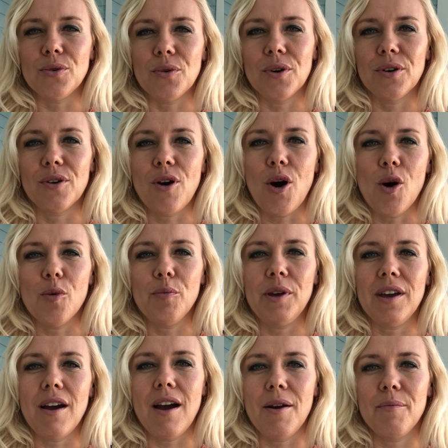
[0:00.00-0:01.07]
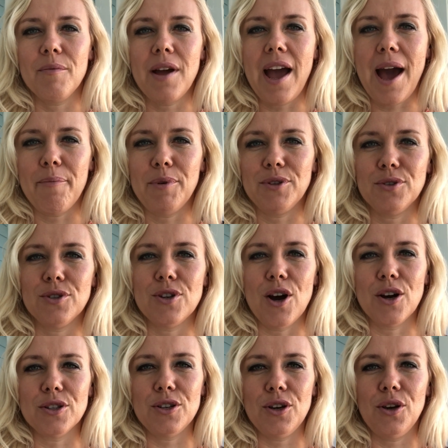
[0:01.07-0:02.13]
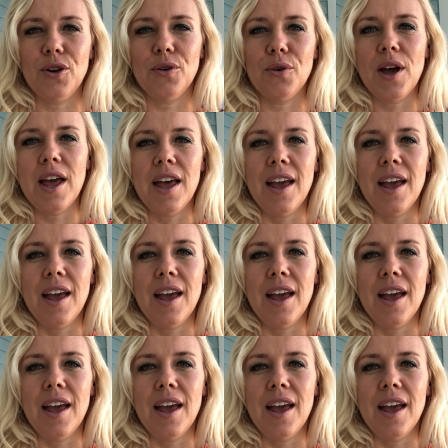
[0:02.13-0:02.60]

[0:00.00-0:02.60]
or call me, I'm happy to talk to you